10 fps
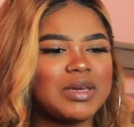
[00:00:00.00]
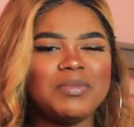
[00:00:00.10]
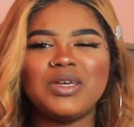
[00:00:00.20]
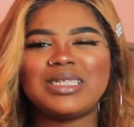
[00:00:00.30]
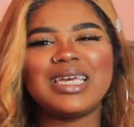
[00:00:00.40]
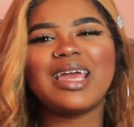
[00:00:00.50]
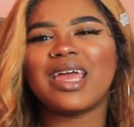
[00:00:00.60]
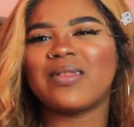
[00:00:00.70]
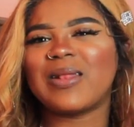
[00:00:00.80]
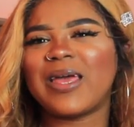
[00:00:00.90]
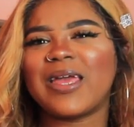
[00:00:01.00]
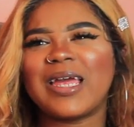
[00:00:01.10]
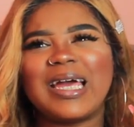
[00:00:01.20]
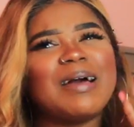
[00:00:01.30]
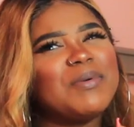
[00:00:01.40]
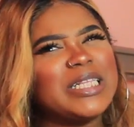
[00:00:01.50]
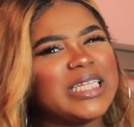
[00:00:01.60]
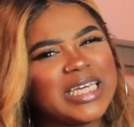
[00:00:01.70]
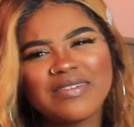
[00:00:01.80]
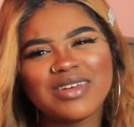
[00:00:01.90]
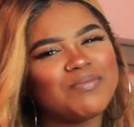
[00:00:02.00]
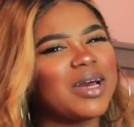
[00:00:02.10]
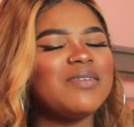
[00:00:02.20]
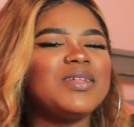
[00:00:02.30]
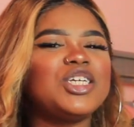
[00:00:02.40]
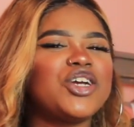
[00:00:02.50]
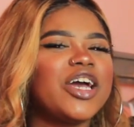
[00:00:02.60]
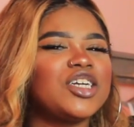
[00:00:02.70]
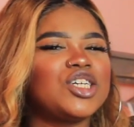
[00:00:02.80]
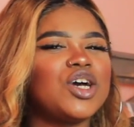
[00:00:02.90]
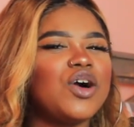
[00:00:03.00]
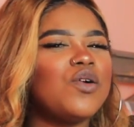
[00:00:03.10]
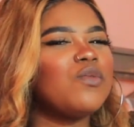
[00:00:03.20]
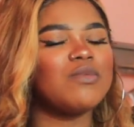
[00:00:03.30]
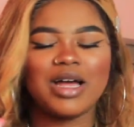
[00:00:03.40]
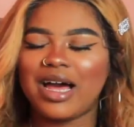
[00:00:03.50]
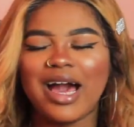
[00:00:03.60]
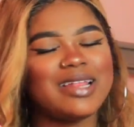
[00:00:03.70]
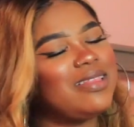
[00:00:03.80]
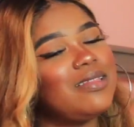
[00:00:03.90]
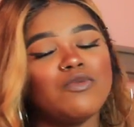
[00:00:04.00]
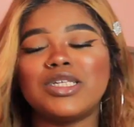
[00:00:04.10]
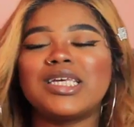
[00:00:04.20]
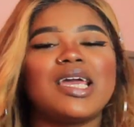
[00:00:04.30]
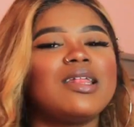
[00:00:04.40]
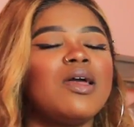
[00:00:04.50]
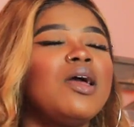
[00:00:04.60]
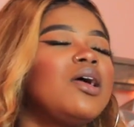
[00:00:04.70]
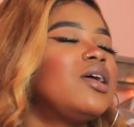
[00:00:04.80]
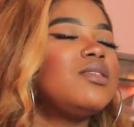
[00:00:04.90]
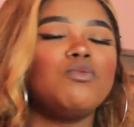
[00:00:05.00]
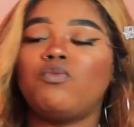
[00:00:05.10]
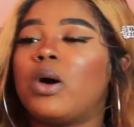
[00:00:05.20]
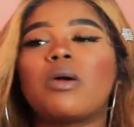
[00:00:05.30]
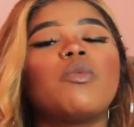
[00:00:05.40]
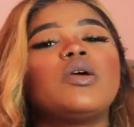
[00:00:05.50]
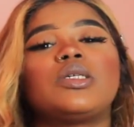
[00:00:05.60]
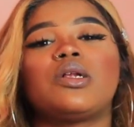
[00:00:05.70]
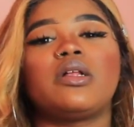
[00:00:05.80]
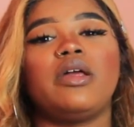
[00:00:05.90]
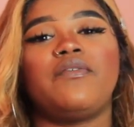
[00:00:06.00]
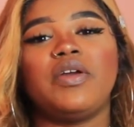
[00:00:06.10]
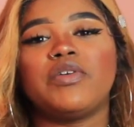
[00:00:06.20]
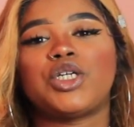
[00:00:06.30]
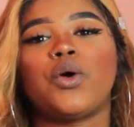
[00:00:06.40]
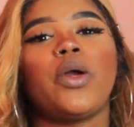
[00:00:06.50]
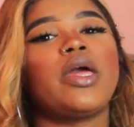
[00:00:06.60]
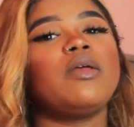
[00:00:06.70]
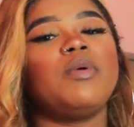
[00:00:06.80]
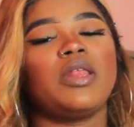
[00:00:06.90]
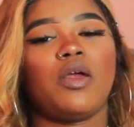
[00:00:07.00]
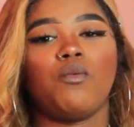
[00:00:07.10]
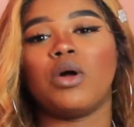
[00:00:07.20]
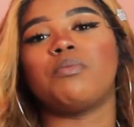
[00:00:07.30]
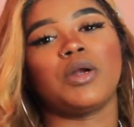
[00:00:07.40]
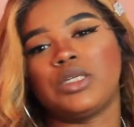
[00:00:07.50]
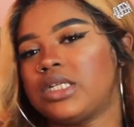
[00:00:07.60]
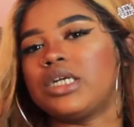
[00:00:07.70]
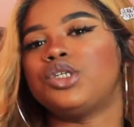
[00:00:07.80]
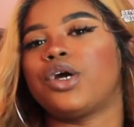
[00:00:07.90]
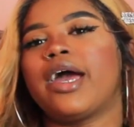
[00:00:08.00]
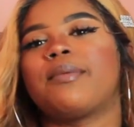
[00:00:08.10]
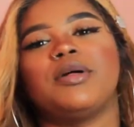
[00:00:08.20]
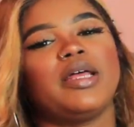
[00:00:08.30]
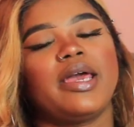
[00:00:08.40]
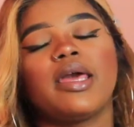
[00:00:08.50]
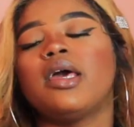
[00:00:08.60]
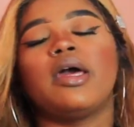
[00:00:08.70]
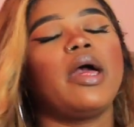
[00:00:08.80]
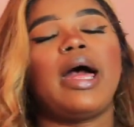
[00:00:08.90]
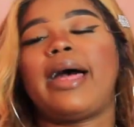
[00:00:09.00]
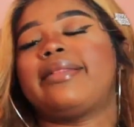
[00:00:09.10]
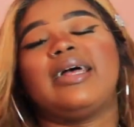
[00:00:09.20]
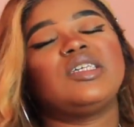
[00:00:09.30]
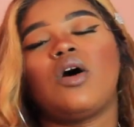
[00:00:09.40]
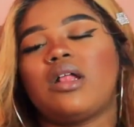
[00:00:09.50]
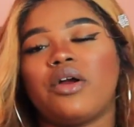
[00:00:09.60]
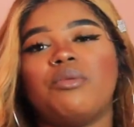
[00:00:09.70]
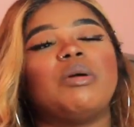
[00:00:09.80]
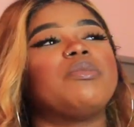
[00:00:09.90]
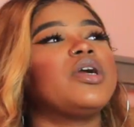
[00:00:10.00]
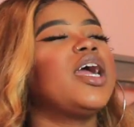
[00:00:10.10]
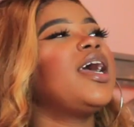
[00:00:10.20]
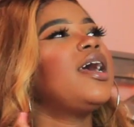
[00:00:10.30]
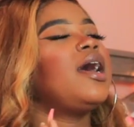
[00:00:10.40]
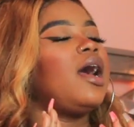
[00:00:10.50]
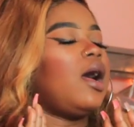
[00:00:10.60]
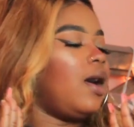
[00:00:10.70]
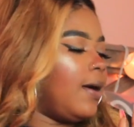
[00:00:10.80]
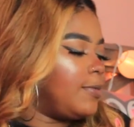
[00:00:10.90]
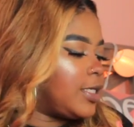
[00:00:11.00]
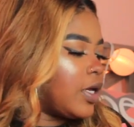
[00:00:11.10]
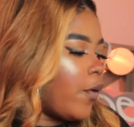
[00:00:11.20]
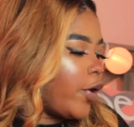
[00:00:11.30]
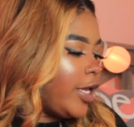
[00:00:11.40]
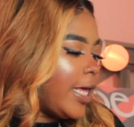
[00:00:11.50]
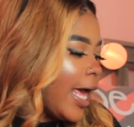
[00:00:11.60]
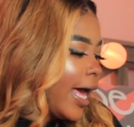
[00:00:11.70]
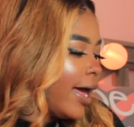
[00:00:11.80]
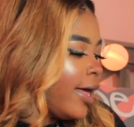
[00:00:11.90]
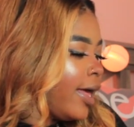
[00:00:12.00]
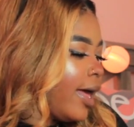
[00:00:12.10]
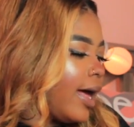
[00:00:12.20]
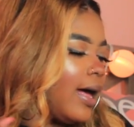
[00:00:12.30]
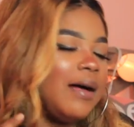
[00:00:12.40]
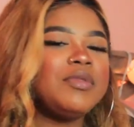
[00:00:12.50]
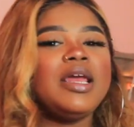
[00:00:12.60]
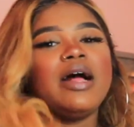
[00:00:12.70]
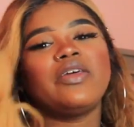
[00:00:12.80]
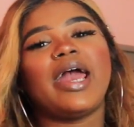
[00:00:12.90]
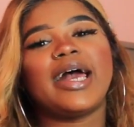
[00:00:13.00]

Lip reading: music, and I believe it might have been a drag show. Once again, welcome week was literally a fever show. It could have been one person in drag, but that's all I remember. So yeah, the other